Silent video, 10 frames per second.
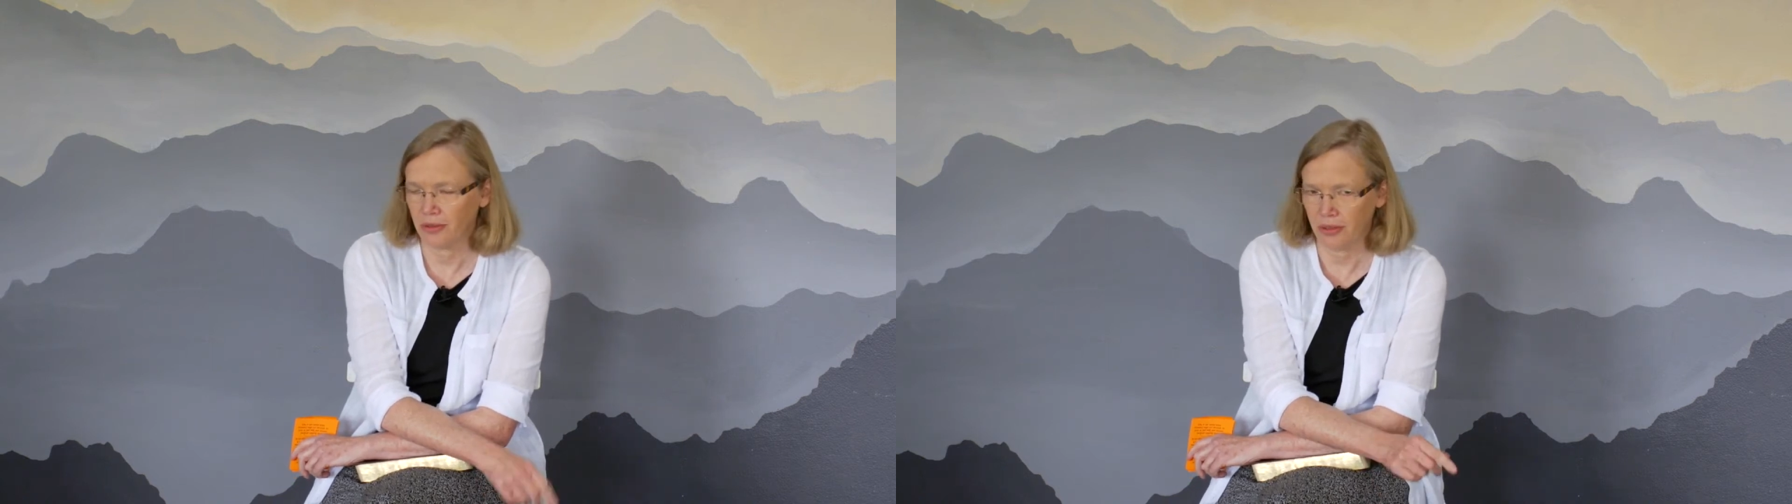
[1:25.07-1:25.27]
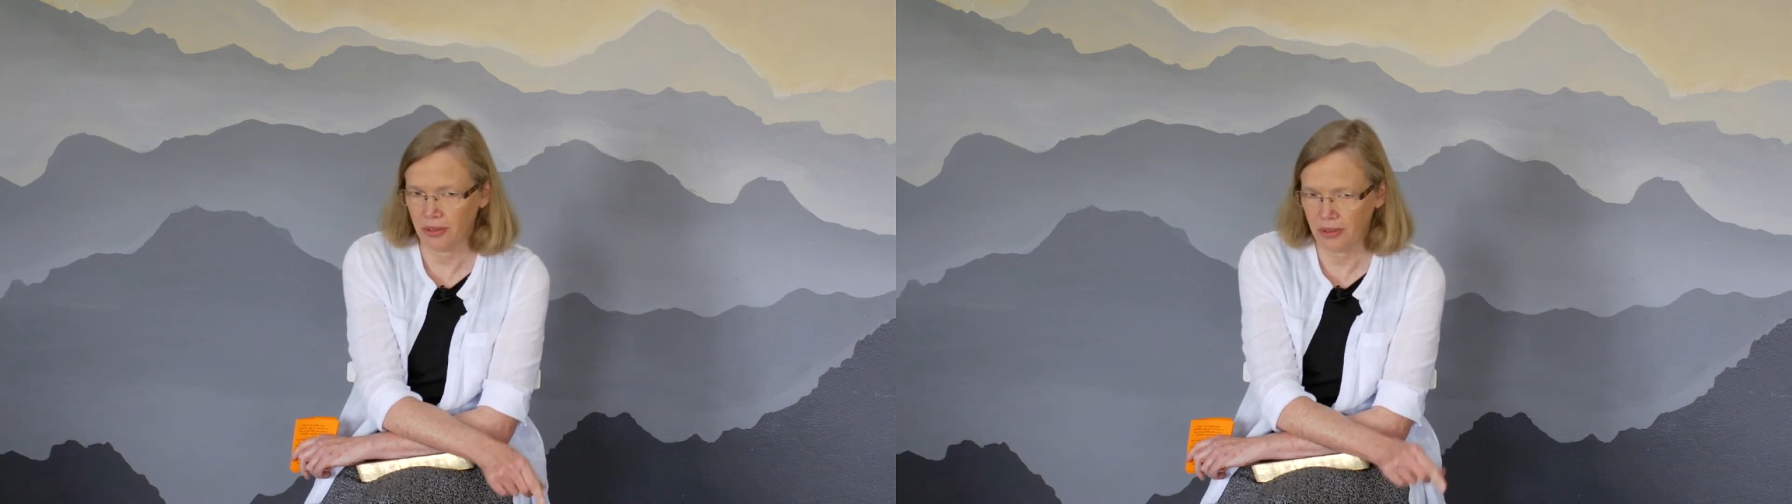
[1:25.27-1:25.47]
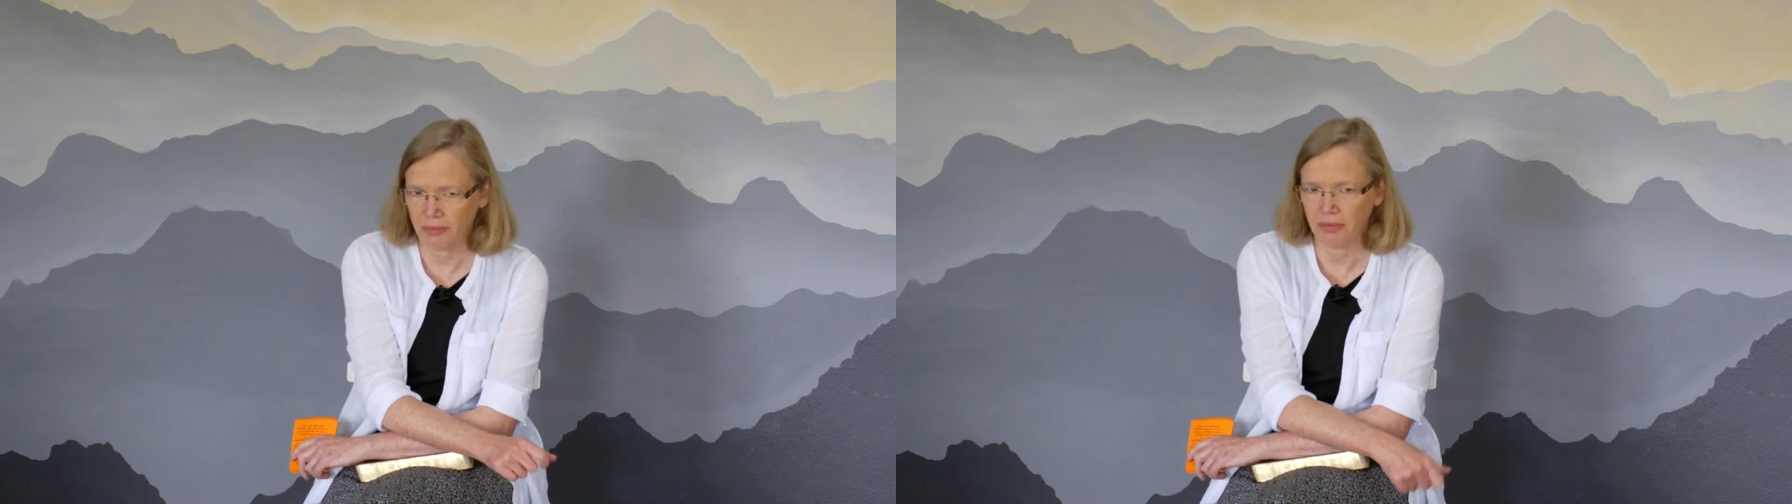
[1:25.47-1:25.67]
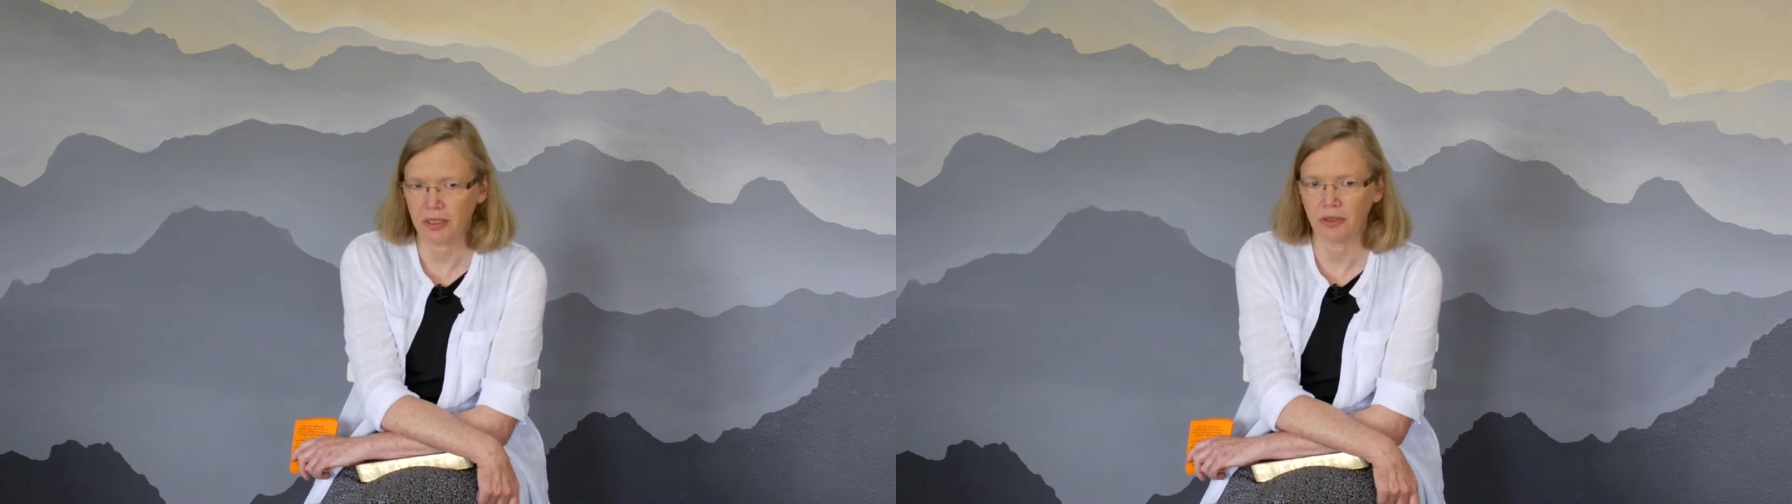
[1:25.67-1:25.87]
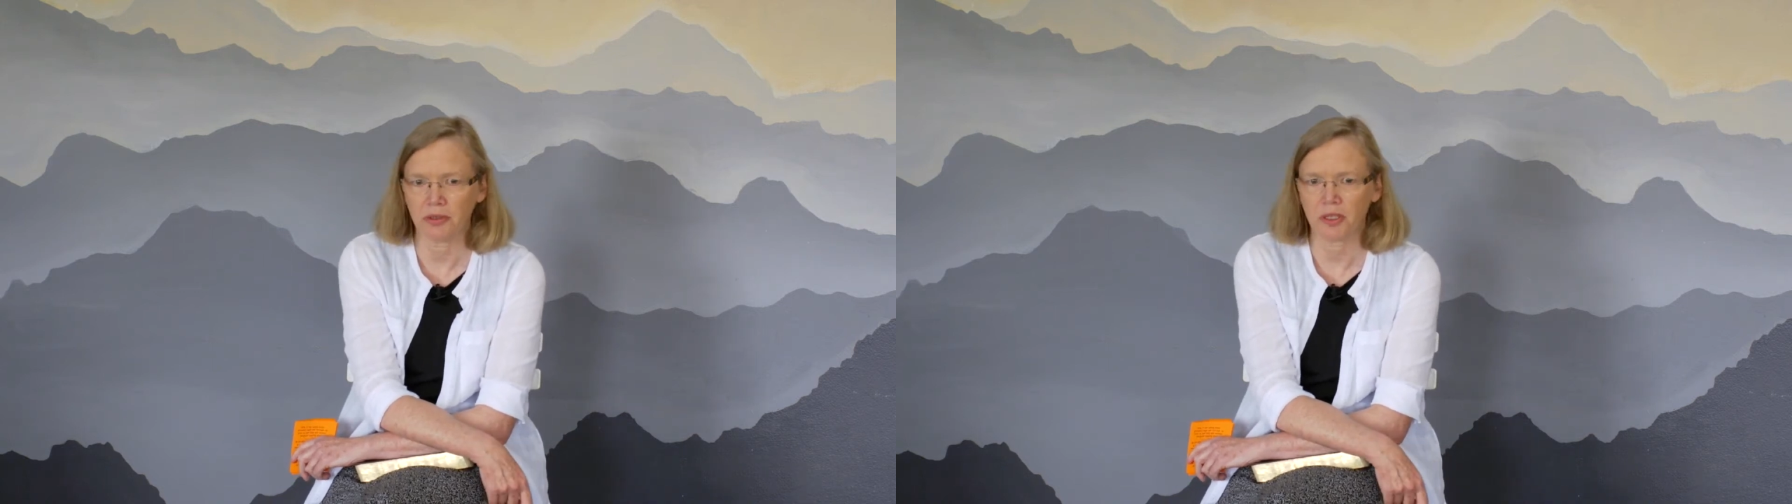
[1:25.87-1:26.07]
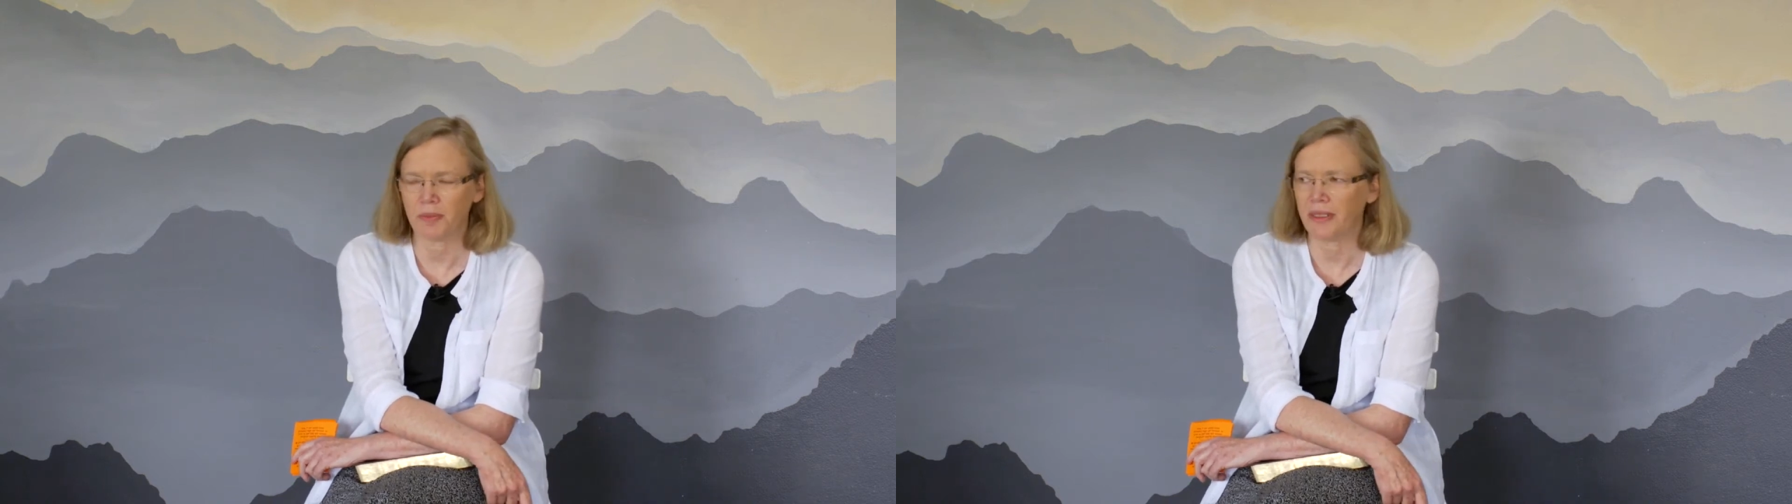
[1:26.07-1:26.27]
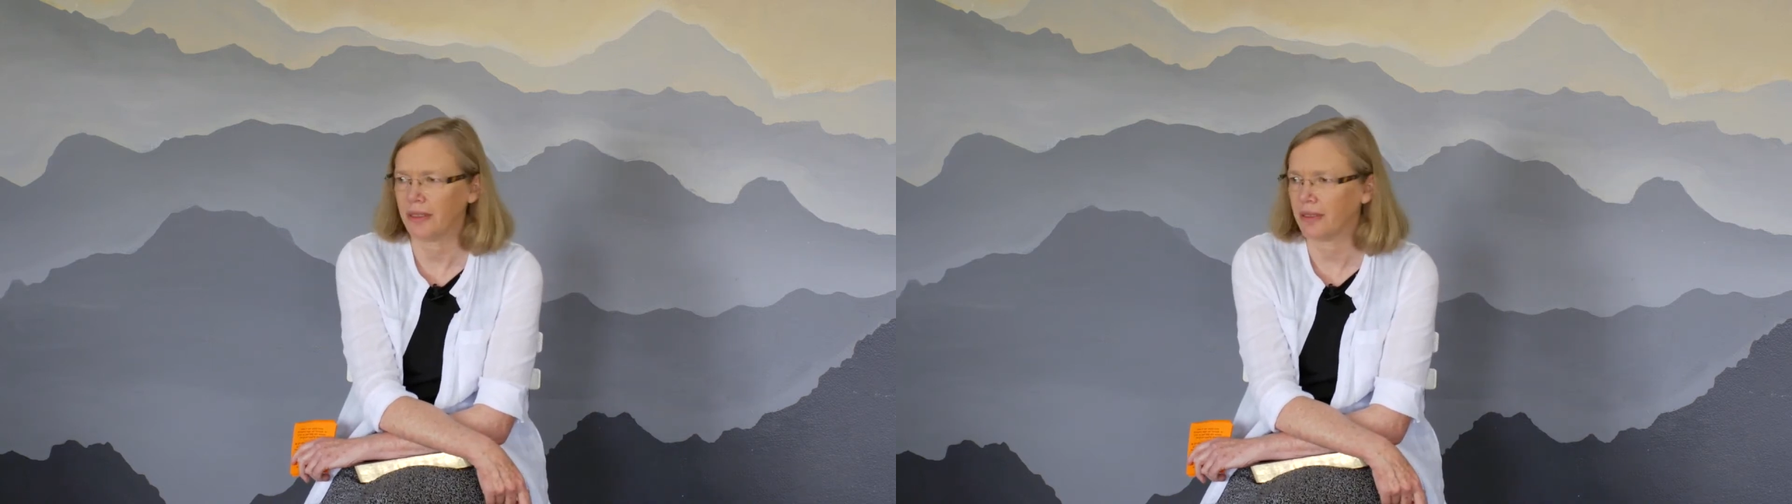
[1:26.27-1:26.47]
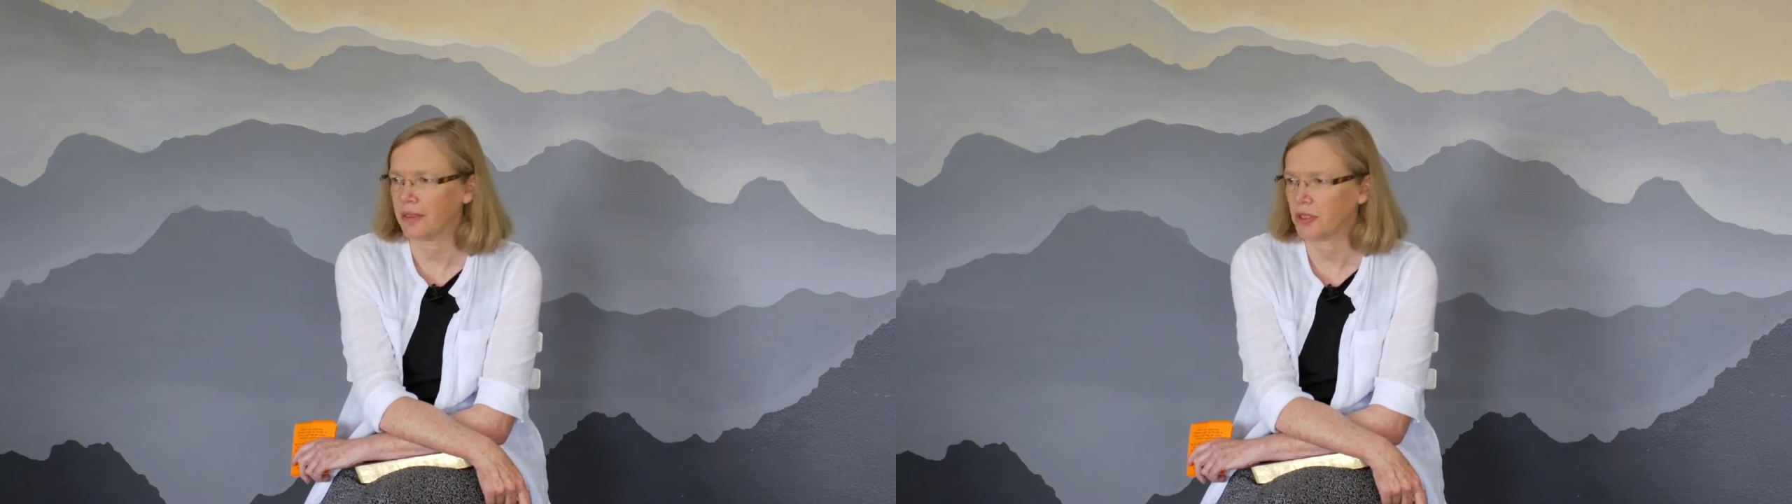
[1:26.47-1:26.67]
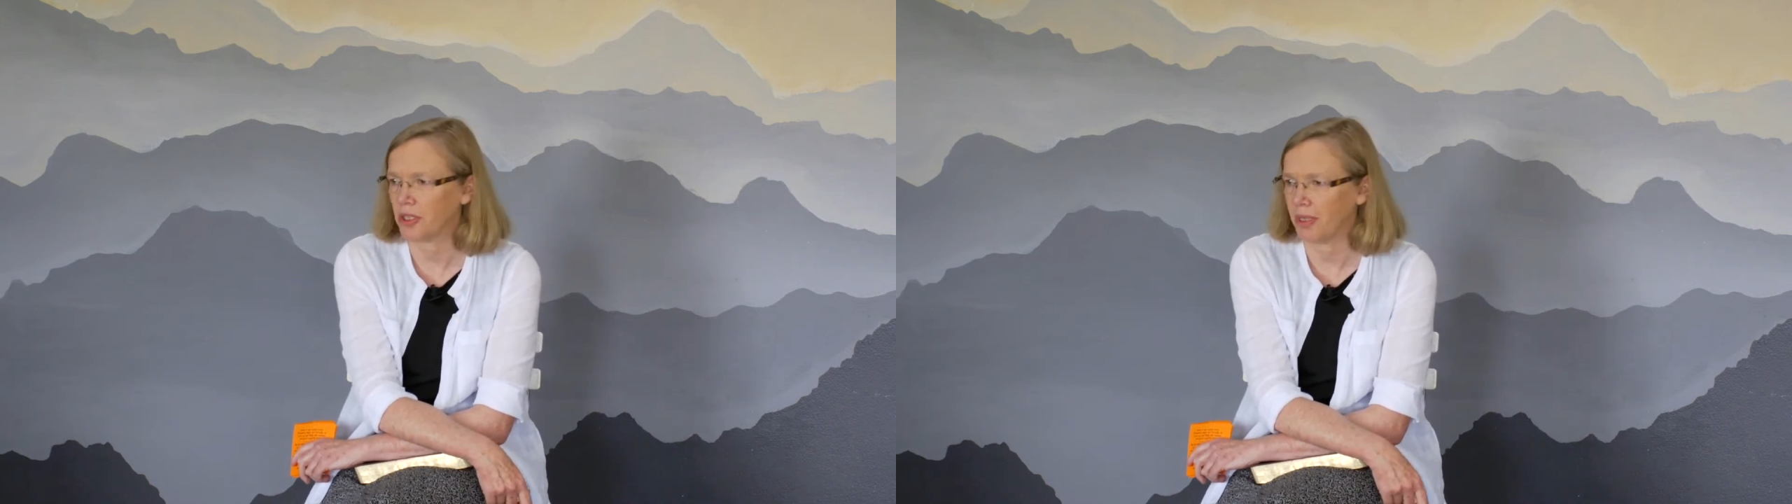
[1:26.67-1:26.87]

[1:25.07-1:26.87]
they must learn to speak English.